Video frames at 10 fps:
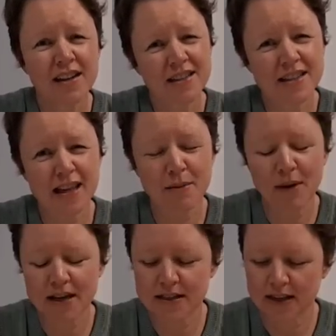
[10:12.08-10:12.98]
Does that
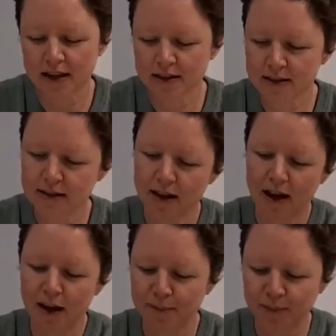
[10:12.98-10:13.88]
make sense?
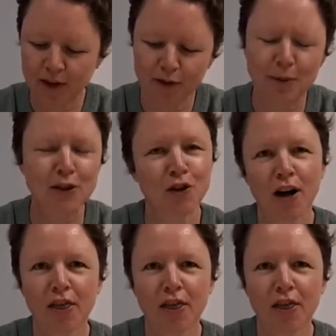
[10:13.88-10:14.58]
I've been trying